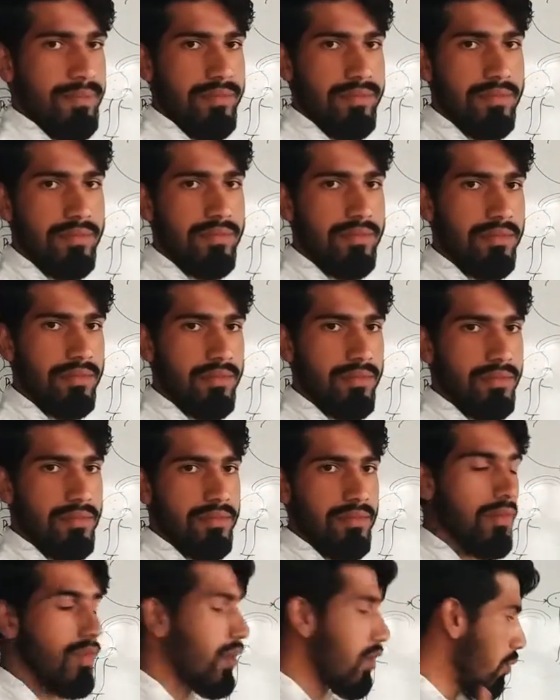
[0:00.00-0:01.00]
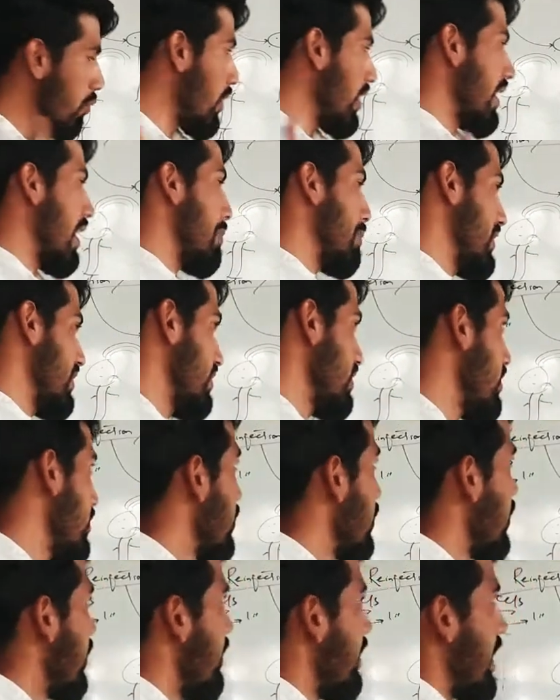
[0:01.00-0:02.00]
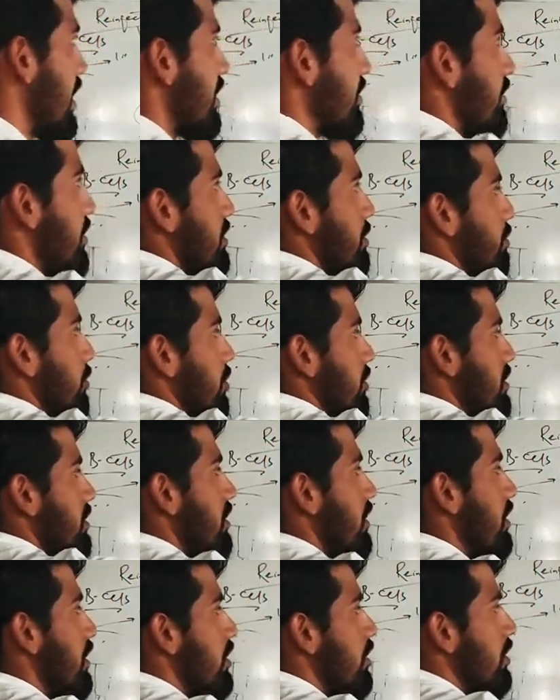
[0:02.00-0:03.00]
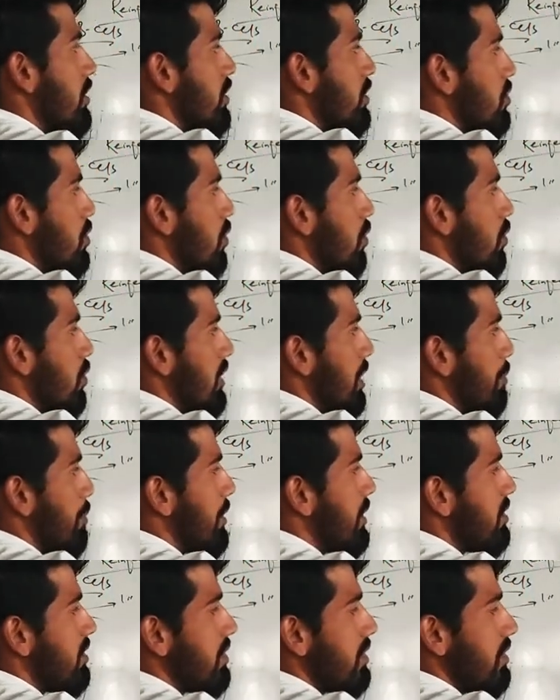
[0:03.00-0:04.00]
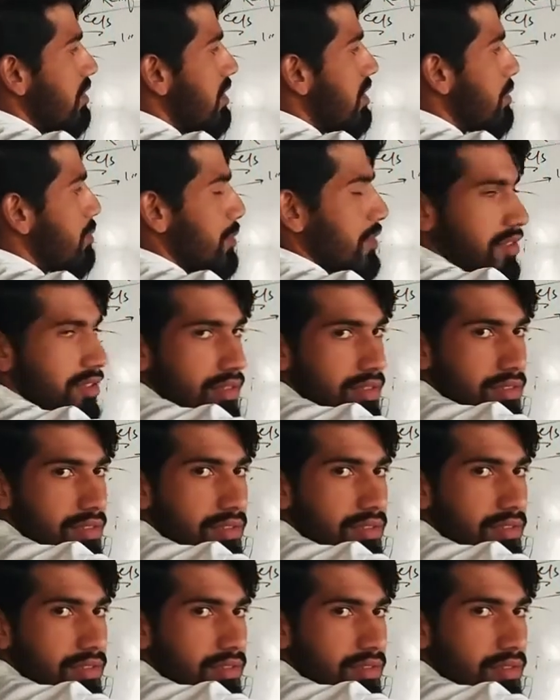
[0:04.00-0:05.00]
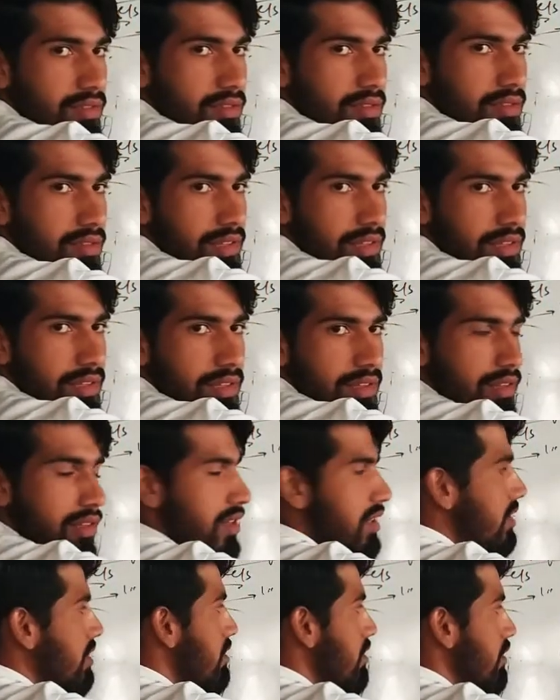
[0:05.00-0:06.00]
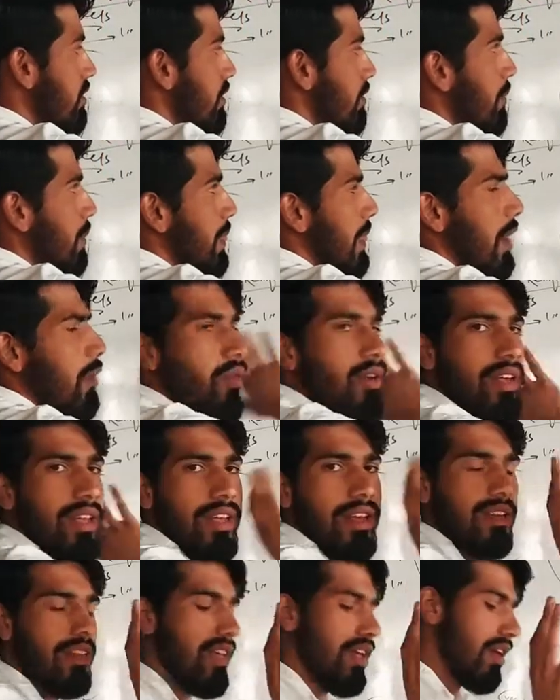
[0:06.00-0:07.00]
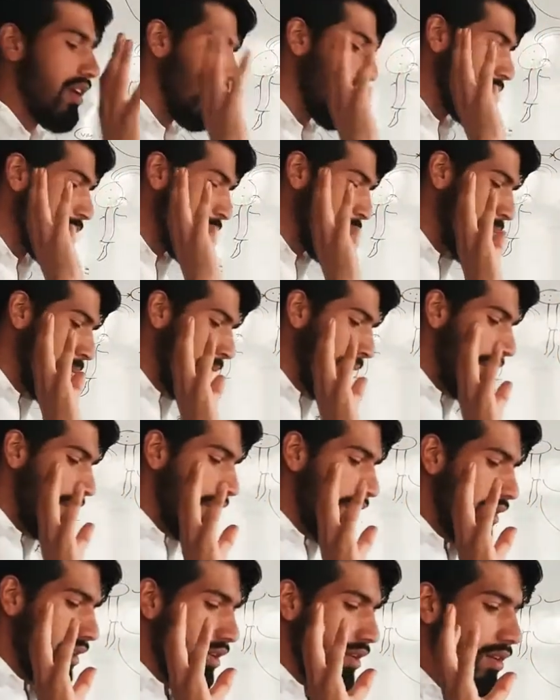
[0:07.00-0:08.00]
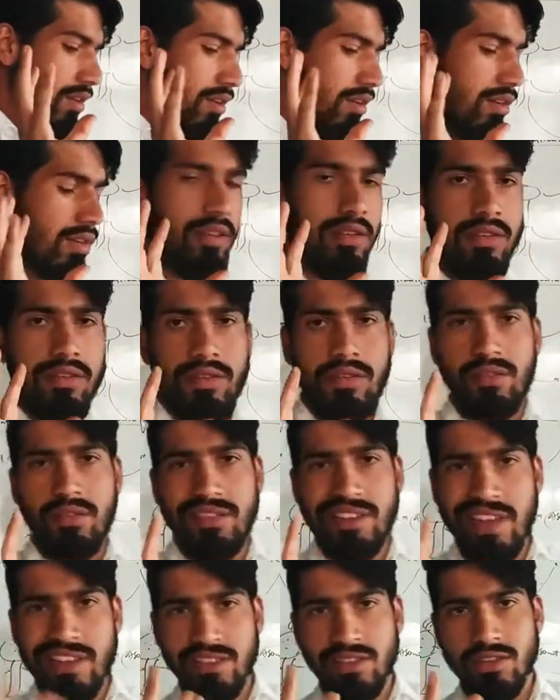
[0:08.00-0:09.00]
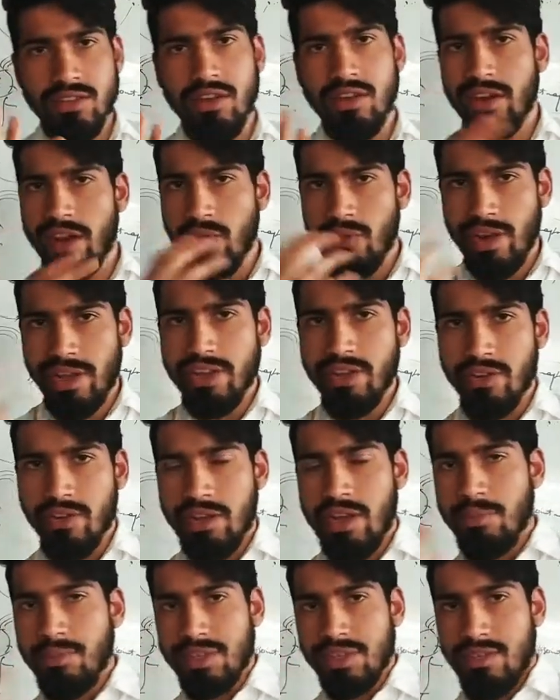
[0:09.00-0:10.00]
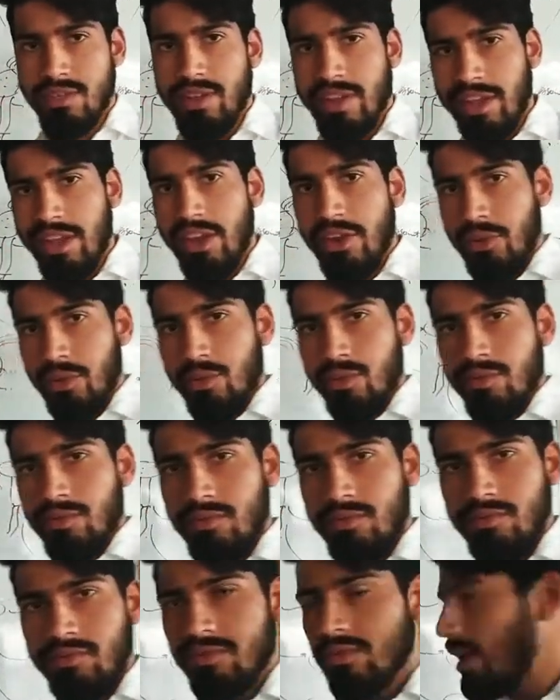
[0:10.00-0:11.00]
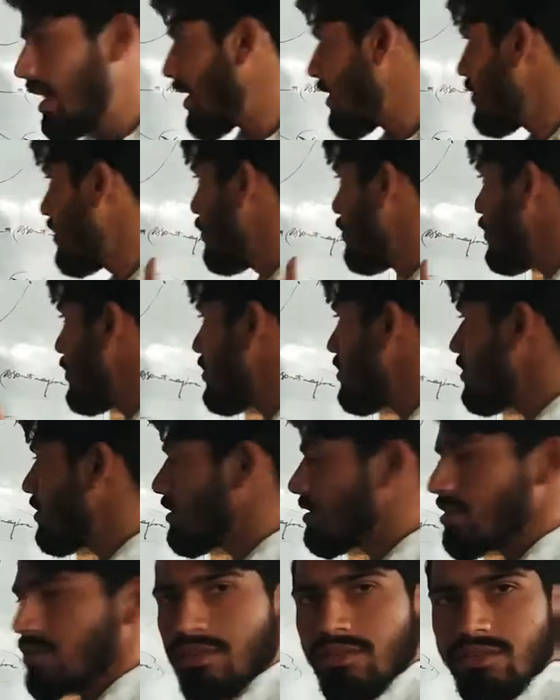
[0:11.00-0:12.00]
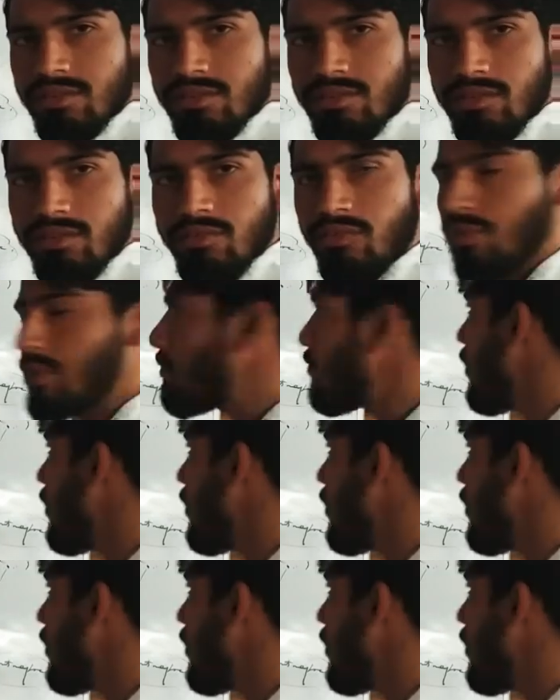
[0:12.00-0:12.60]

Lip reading: What happens in the activation process? So the person, this person is now clear. The tests are now negative, comes negative, and the person is free from the COVID-19.